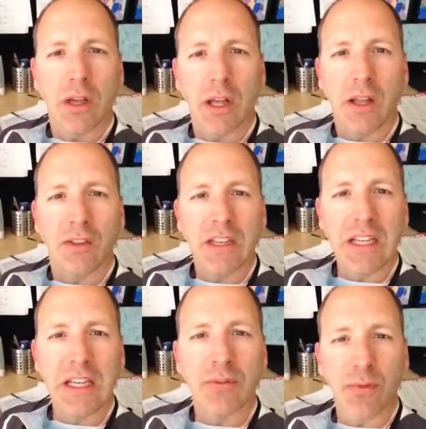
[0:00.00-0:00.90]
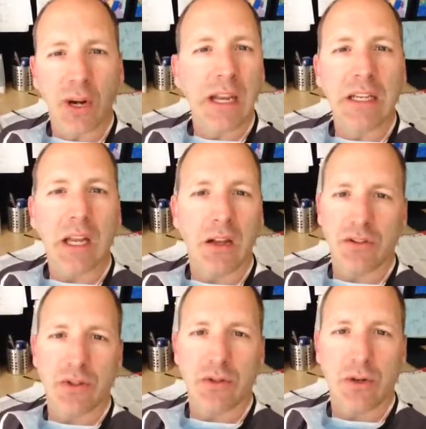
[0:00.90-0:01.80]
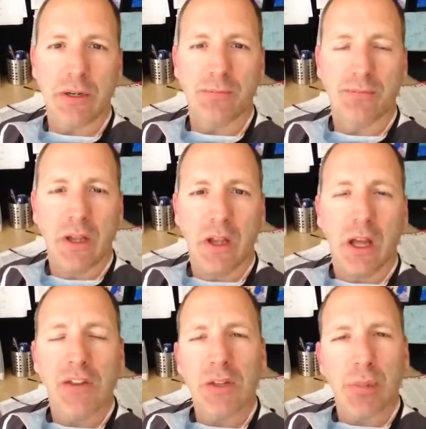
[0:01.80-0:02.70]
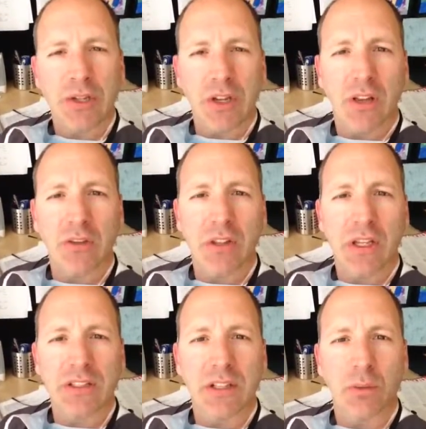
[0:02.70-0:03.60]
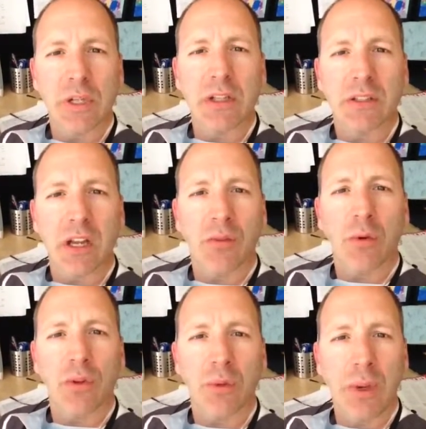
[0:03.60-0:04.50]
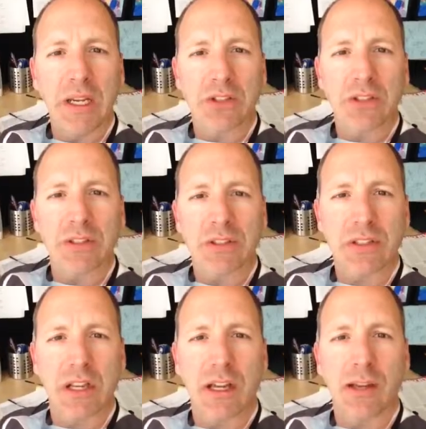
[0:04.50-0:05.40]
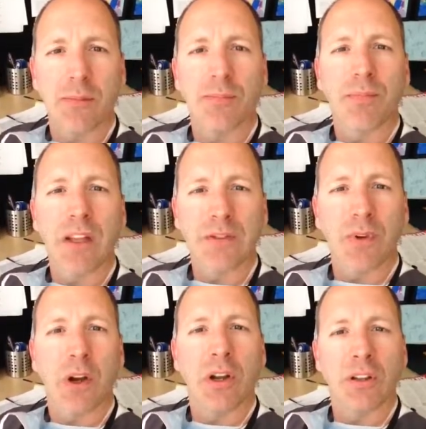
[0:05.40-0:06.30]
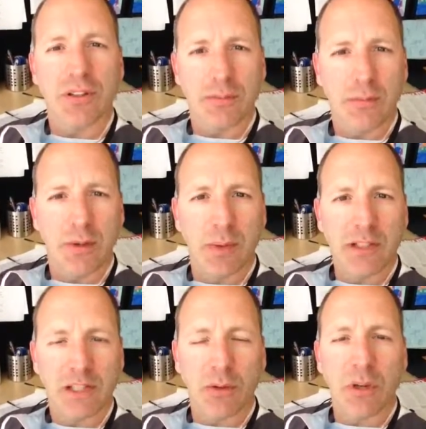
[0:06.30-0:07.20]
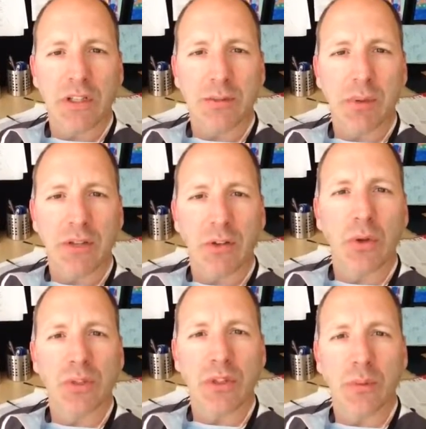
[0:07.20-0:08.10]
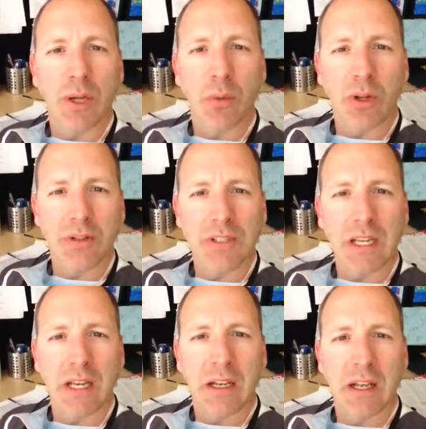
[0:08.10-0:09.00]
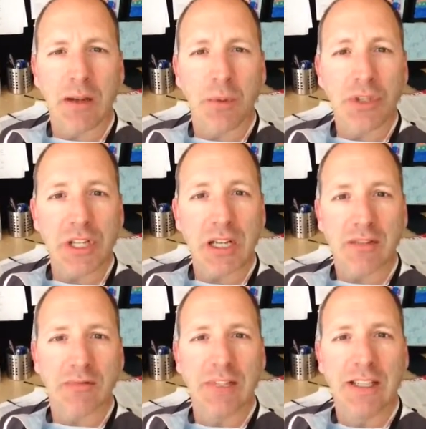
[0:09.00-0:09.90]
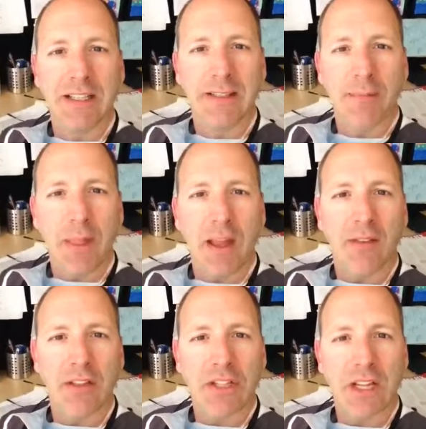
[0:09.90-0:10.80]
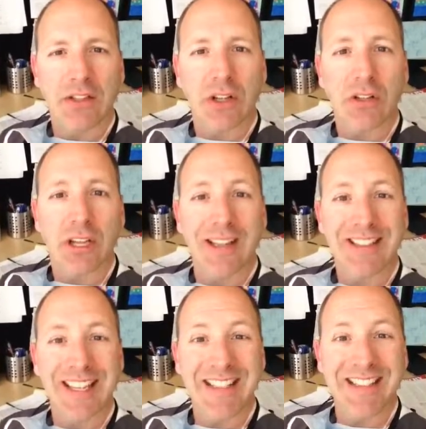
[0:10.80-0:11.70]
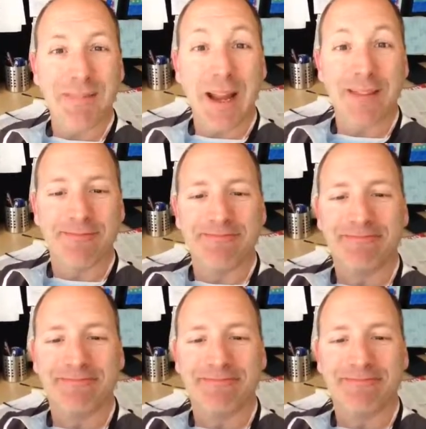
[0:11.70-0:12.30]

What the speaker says: the need for any kind of surgery. There's a bunch of other things that we can cover with the patients as far as minimizing risk, but those are the big ones, and I appreciate having a chance to talk to you guys. Thanks. Bye.